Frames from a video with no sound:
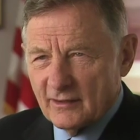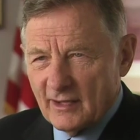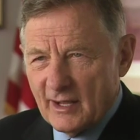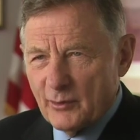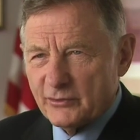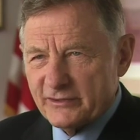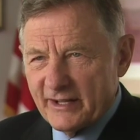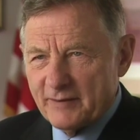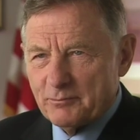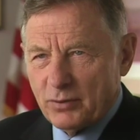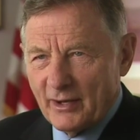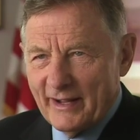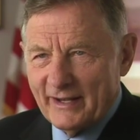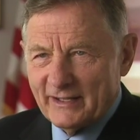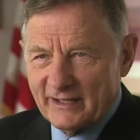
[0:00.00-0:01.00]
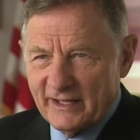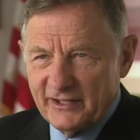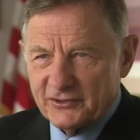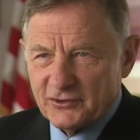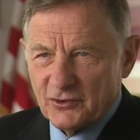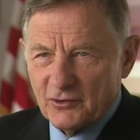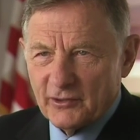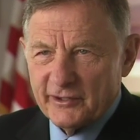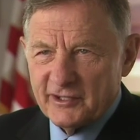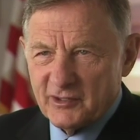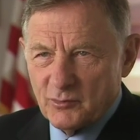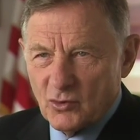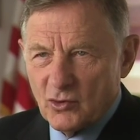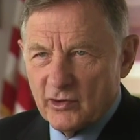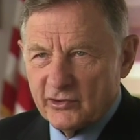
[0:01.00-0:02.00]
I was at plant gates early in
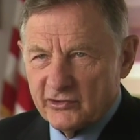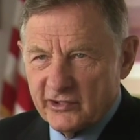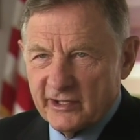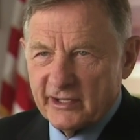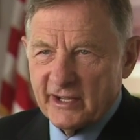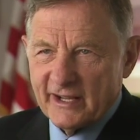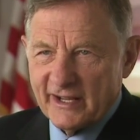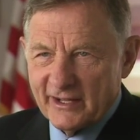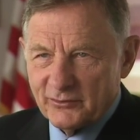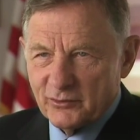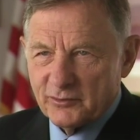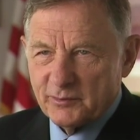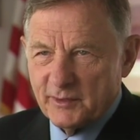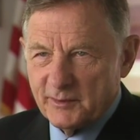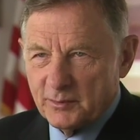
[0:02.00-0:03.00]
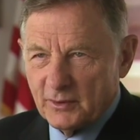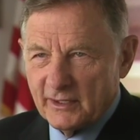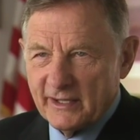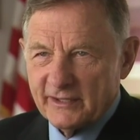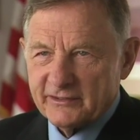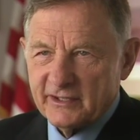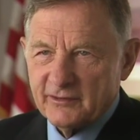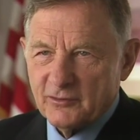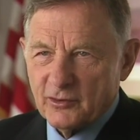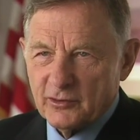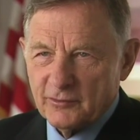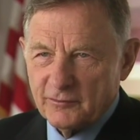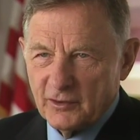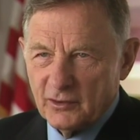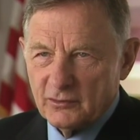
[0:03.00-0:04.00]
the morning shaking hands with people asking for
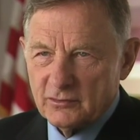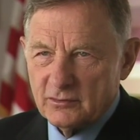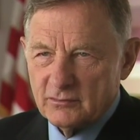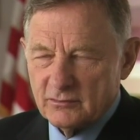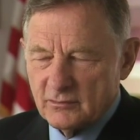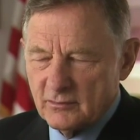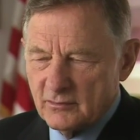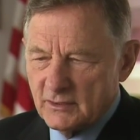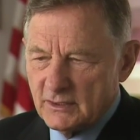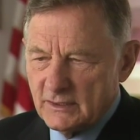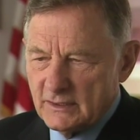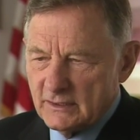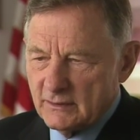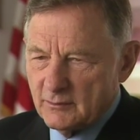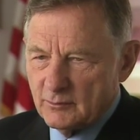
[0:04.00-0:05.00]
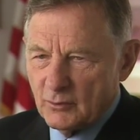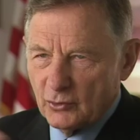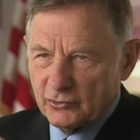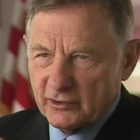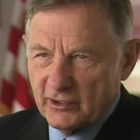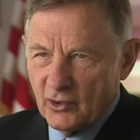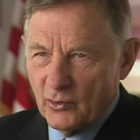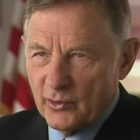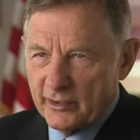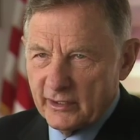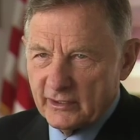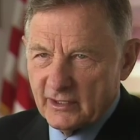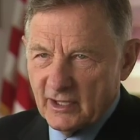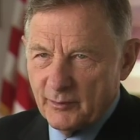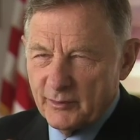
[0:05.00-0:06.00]
their vote, both going
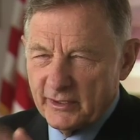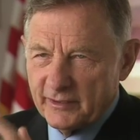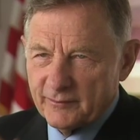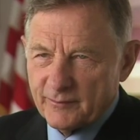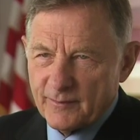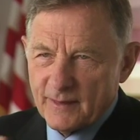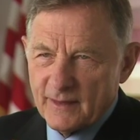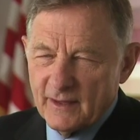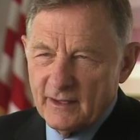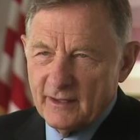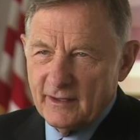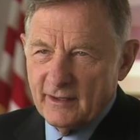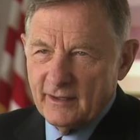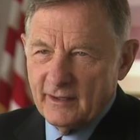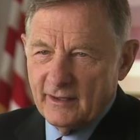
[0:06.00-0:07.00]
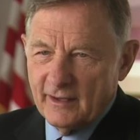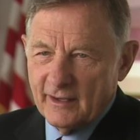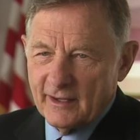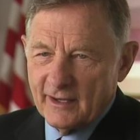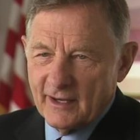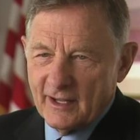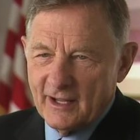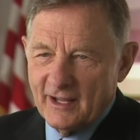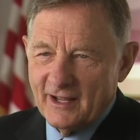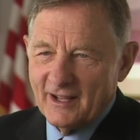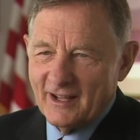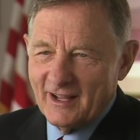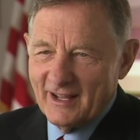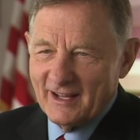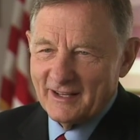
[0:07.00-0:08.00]
and coming. And I
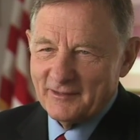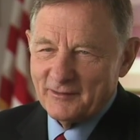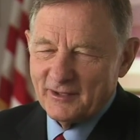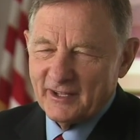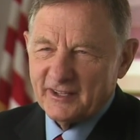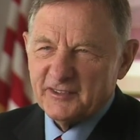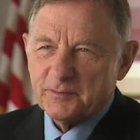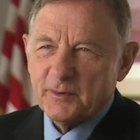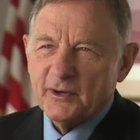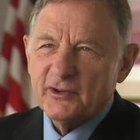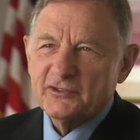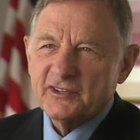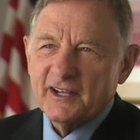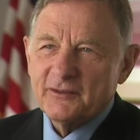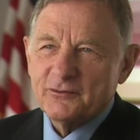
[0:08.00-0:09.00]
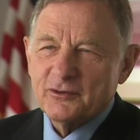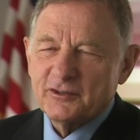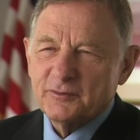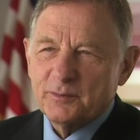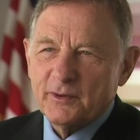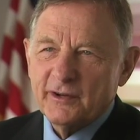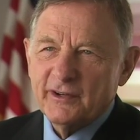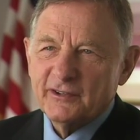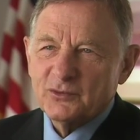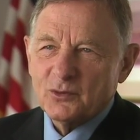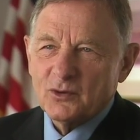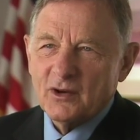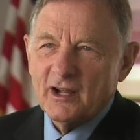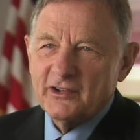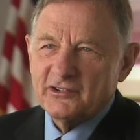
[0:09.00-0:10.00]
had experience after experience
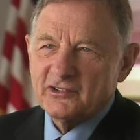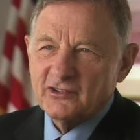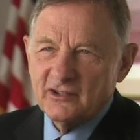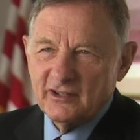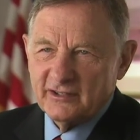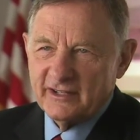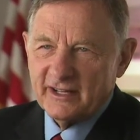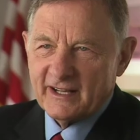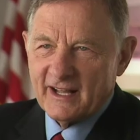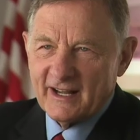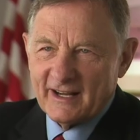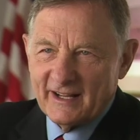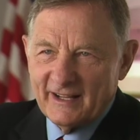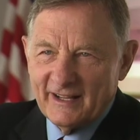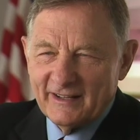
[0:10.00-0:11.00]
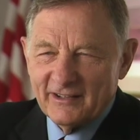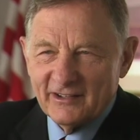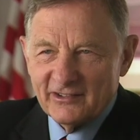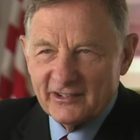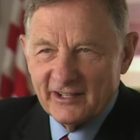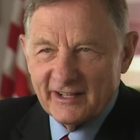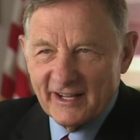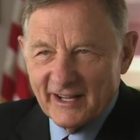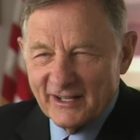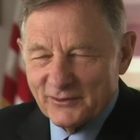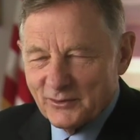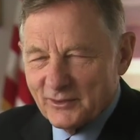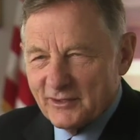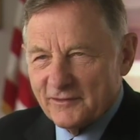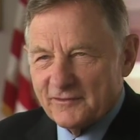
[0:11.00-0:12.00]
where I'd stick out a hand and shake hands
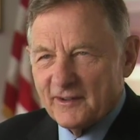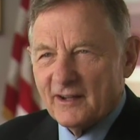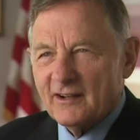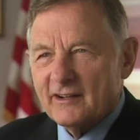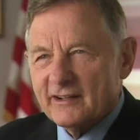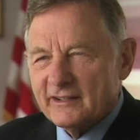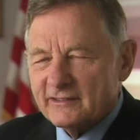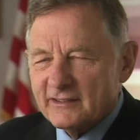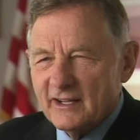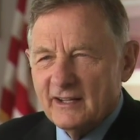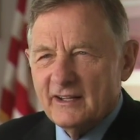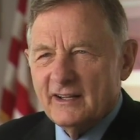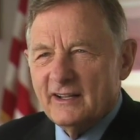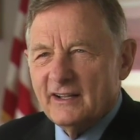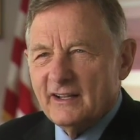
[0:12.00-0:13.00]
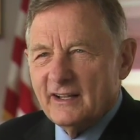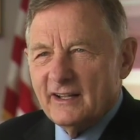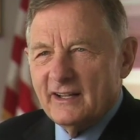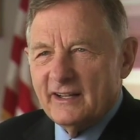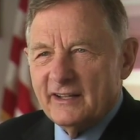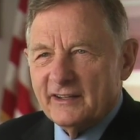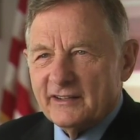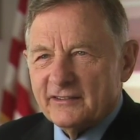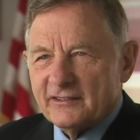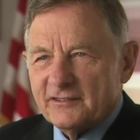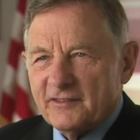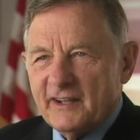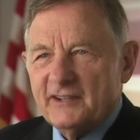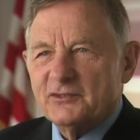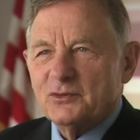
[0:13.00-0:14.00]
with the fella, and his
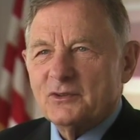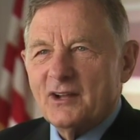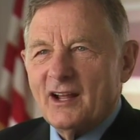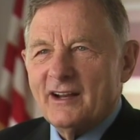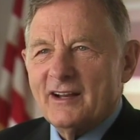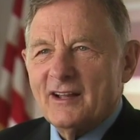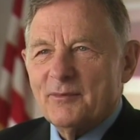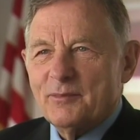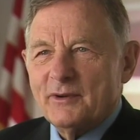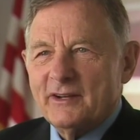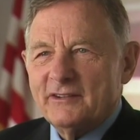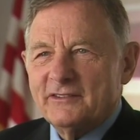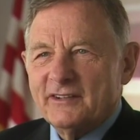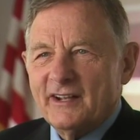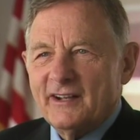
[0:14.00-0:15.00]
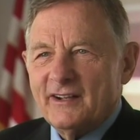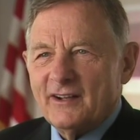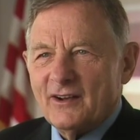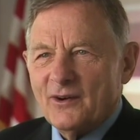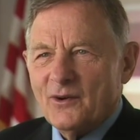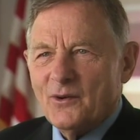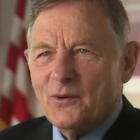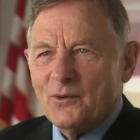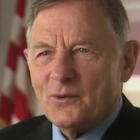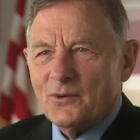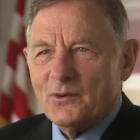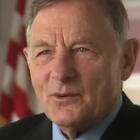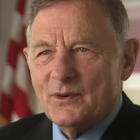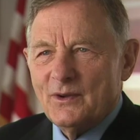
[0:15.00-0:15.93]
face would light up, and he'd say, I've